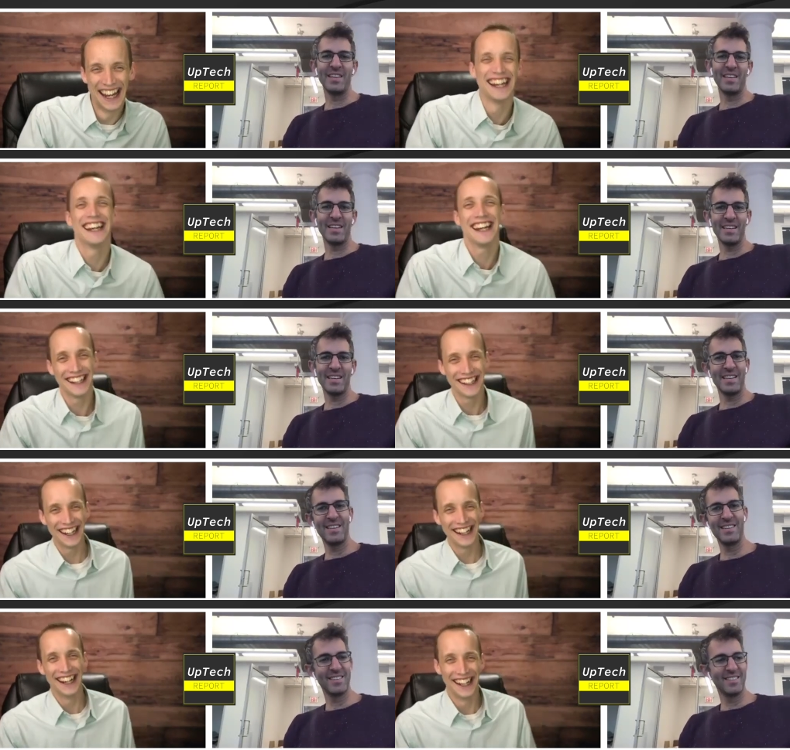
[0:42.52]
Speaker 1: mean,
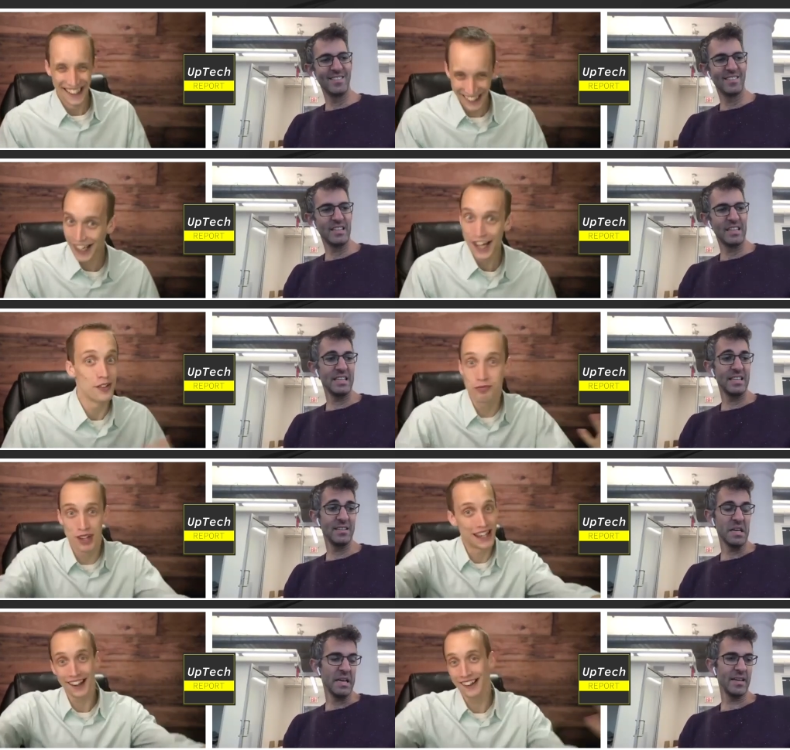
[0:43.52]
I uh,
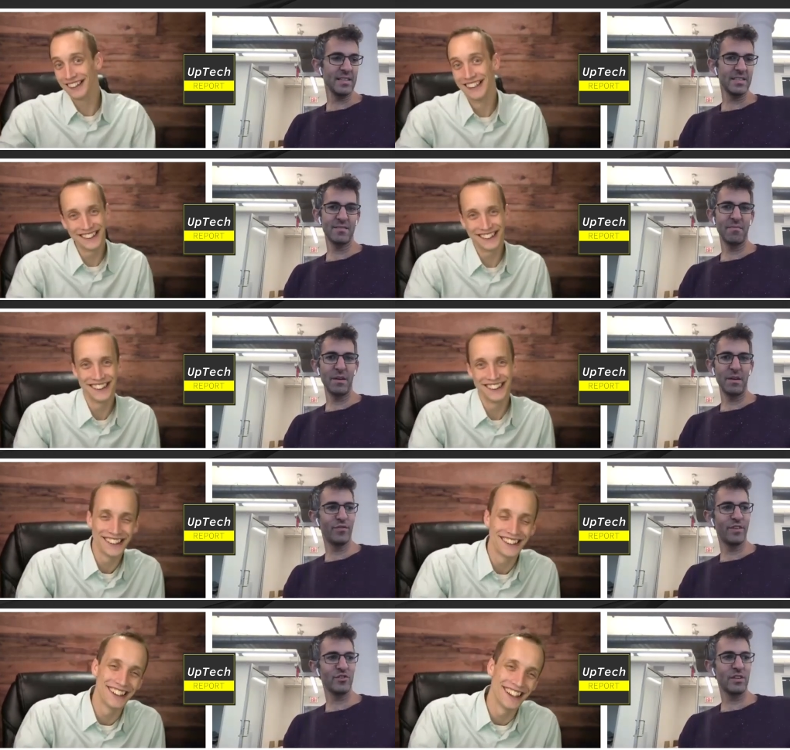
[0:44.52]
yeah. Uh, I guess my
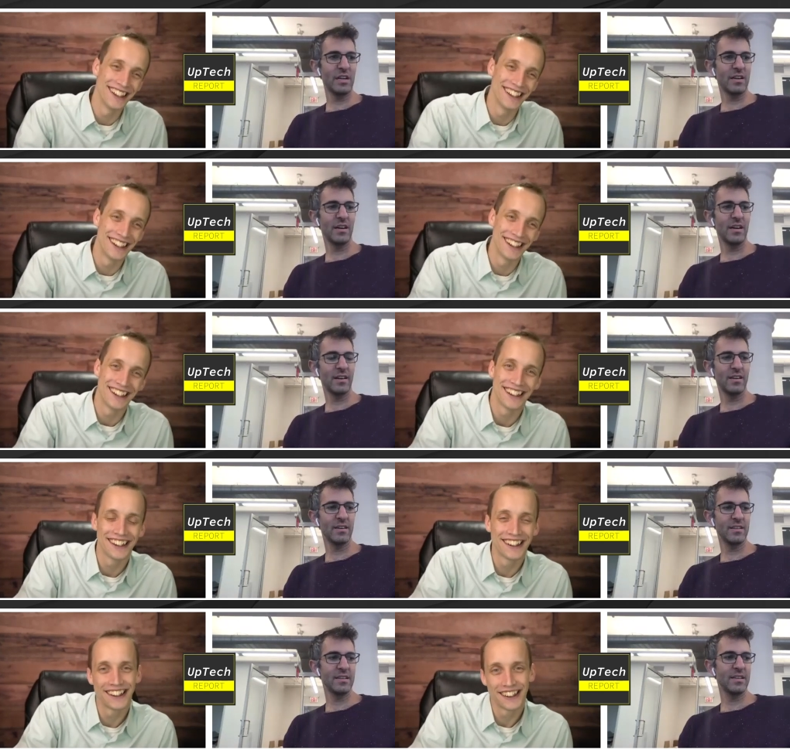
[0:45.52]
professional
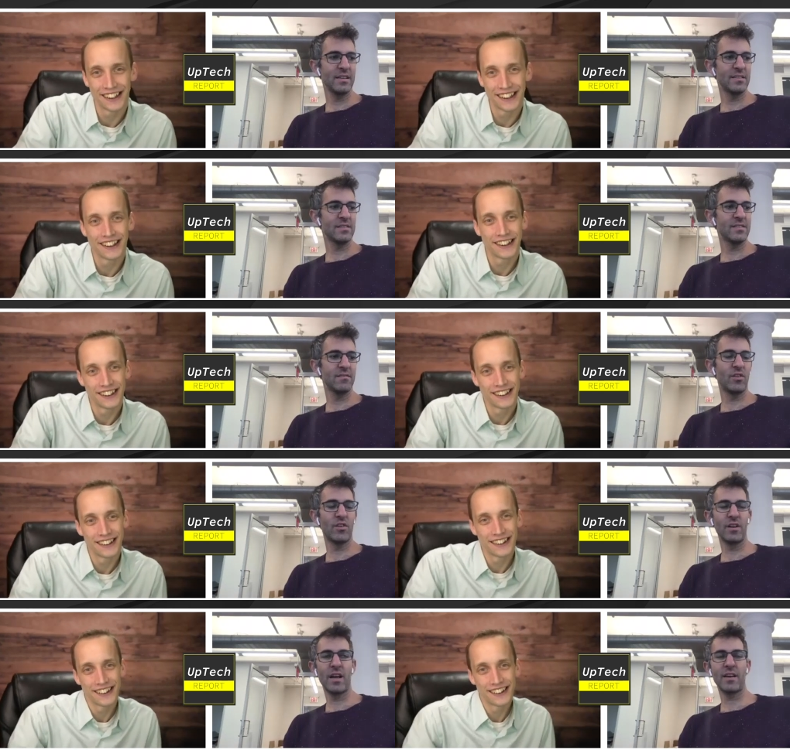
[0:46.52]
career is
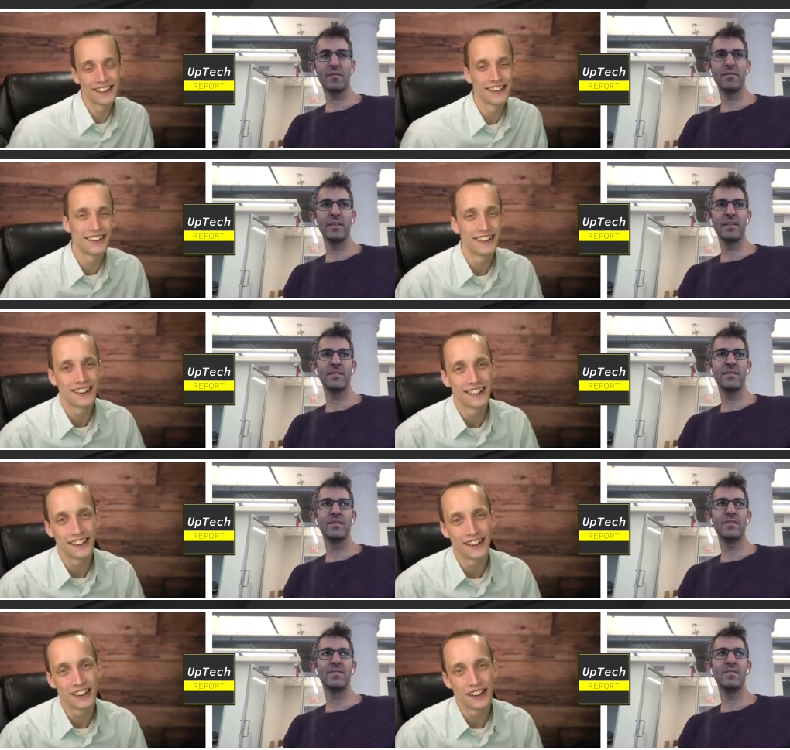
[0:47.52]
or like the
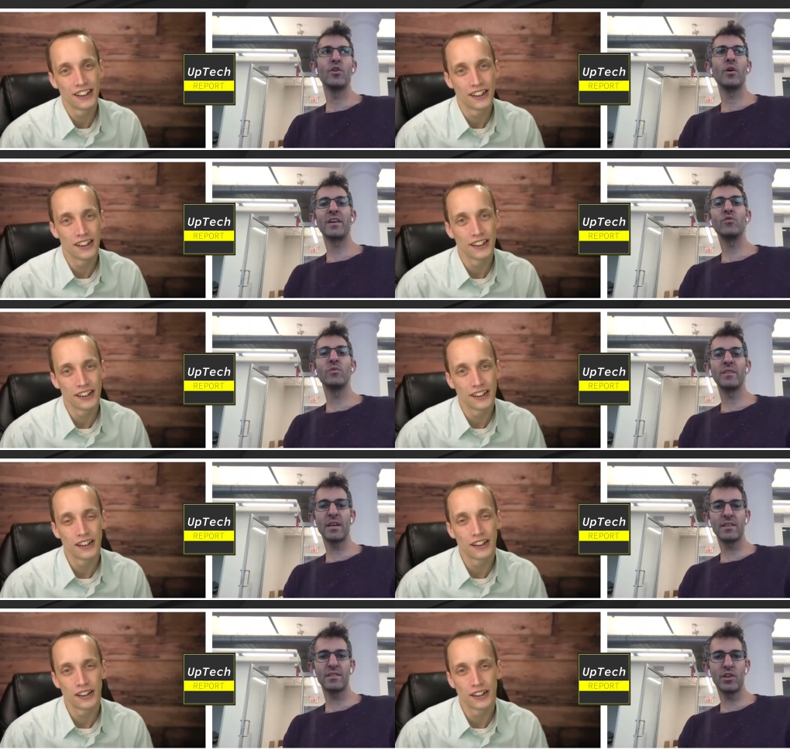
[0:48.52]
going
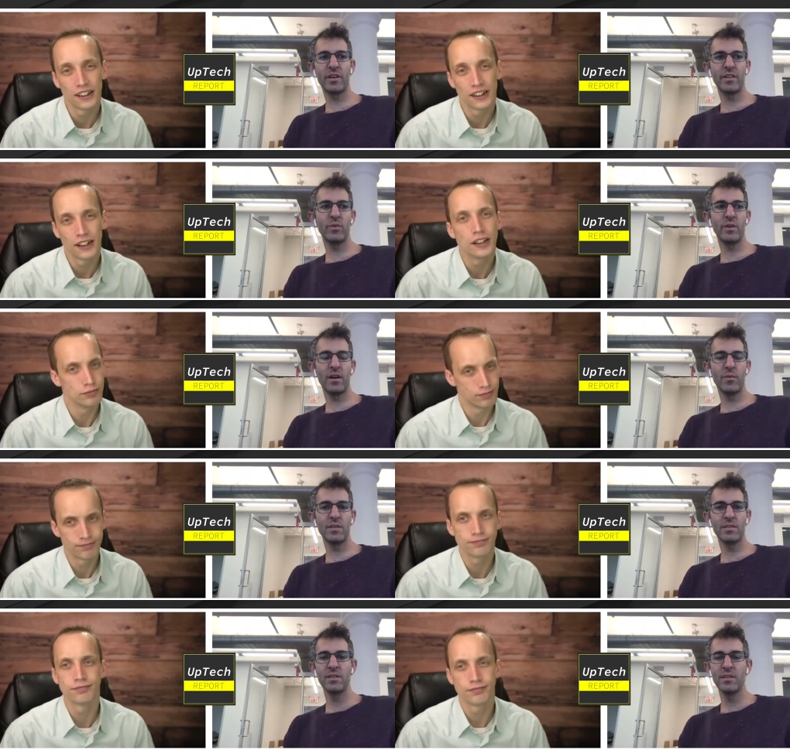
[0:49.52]
index tech started when I
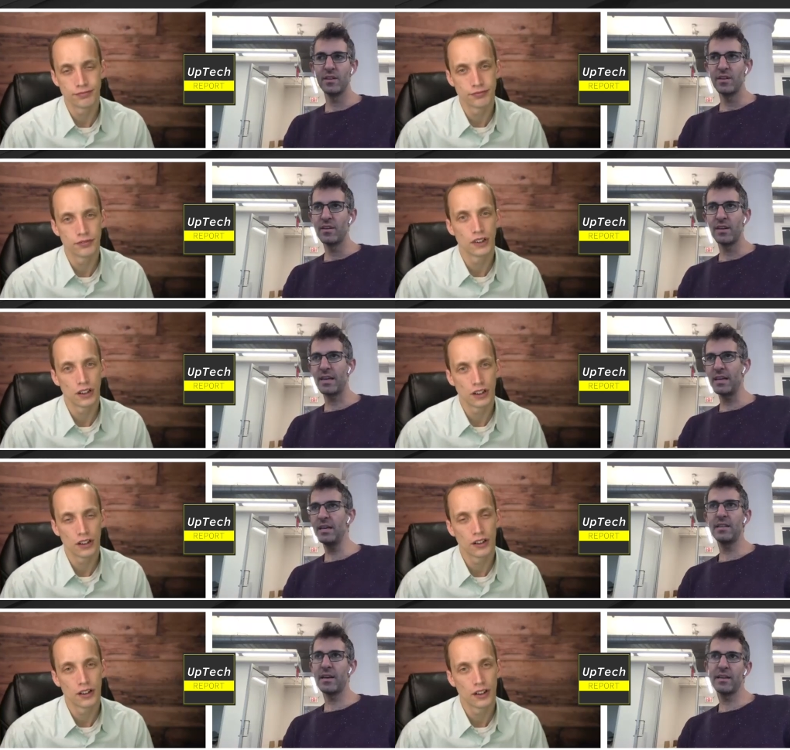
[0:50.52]
was a
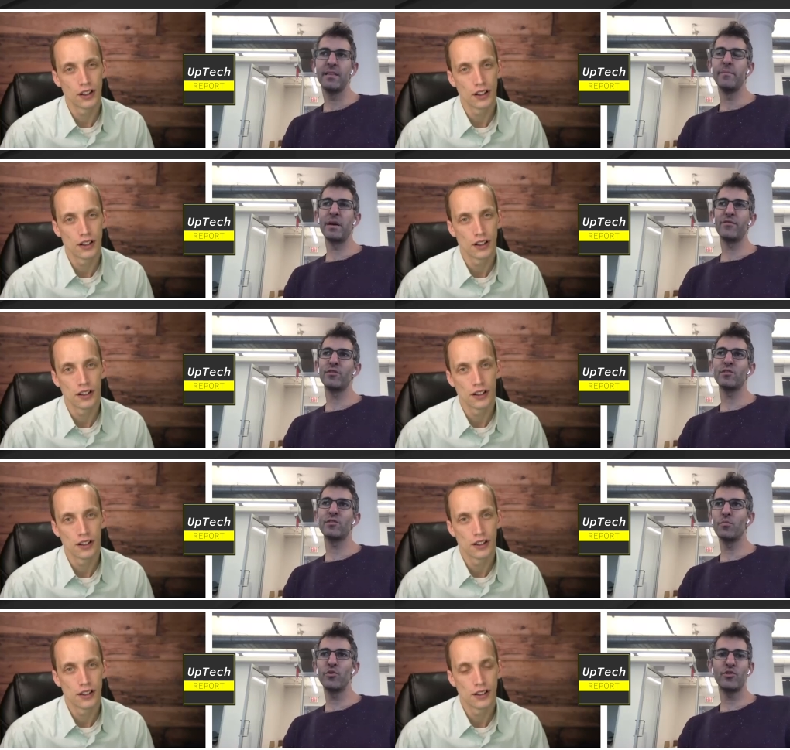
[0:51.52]
kid. I had my first
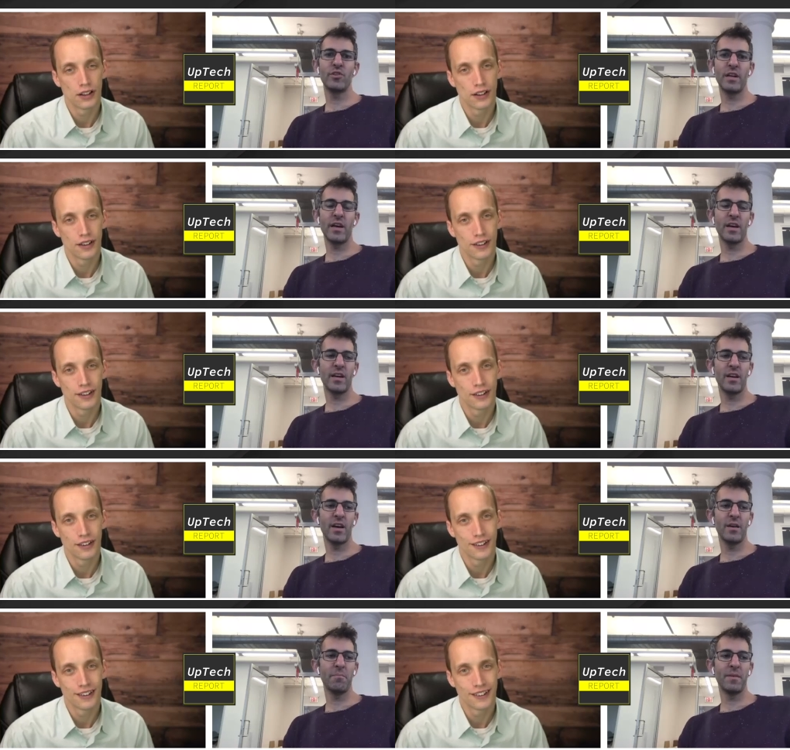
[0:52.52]
computer and I,
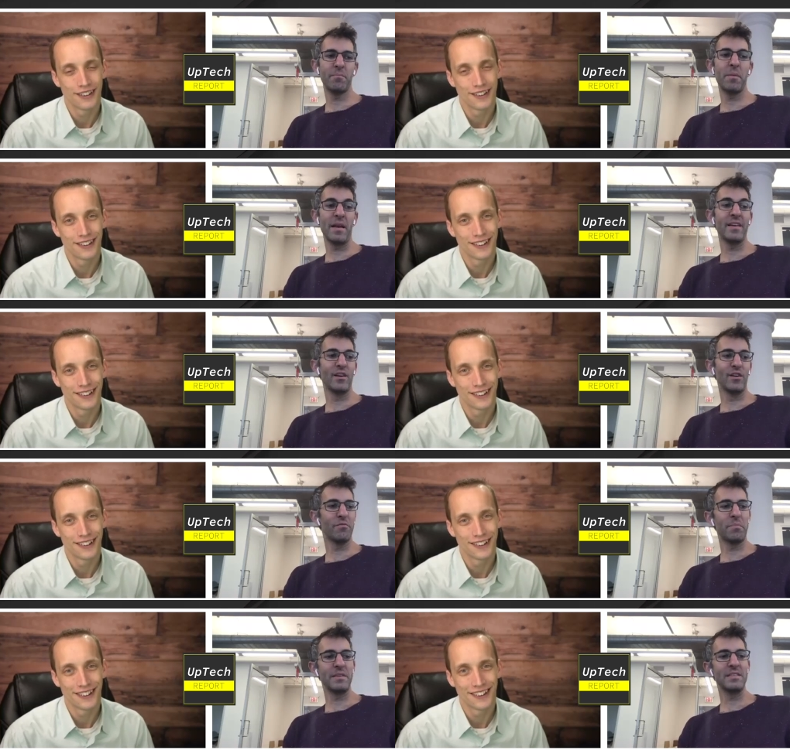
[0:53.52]
I played a lot of
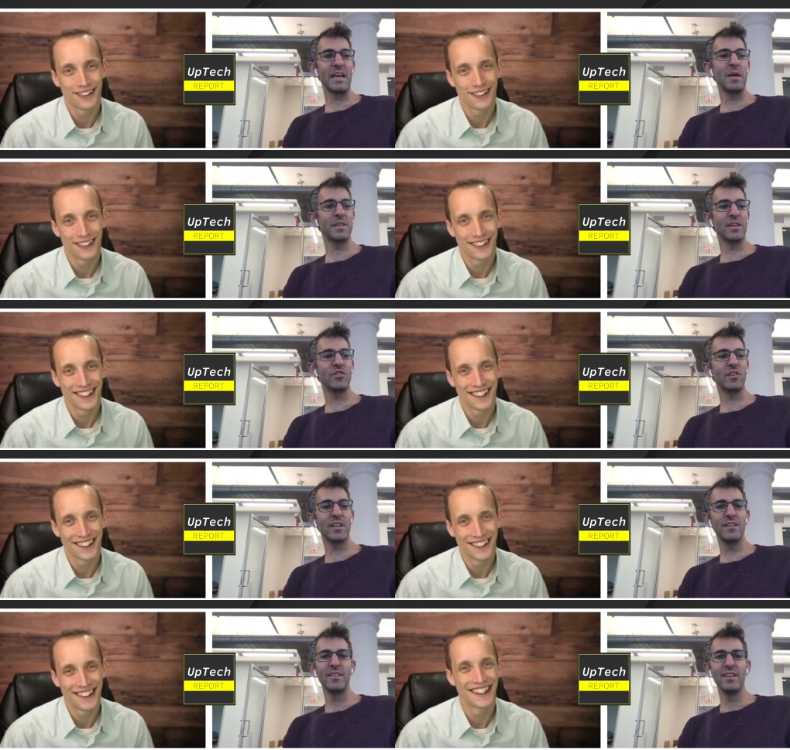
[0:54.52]
PC games
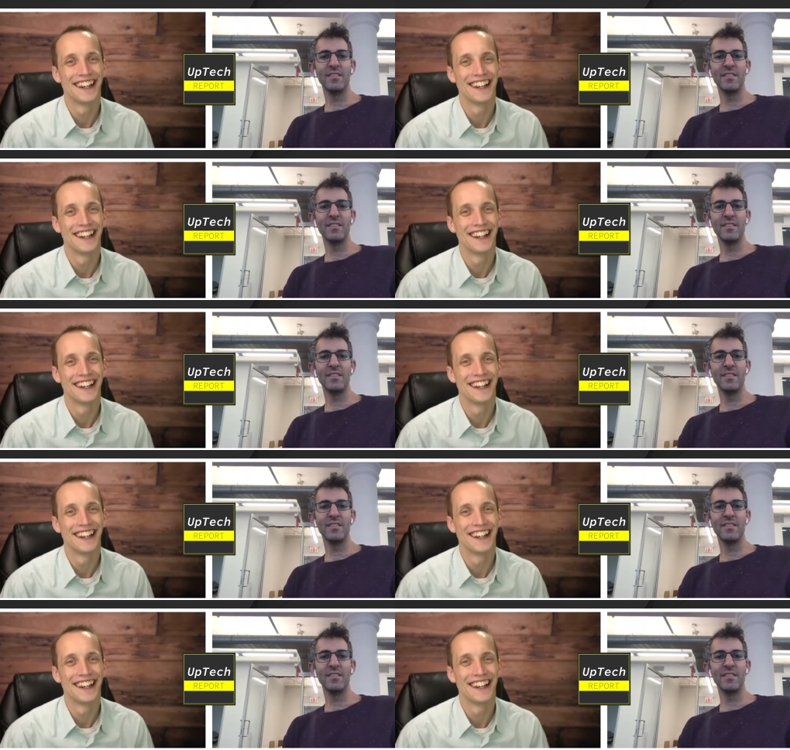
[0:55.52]
actually.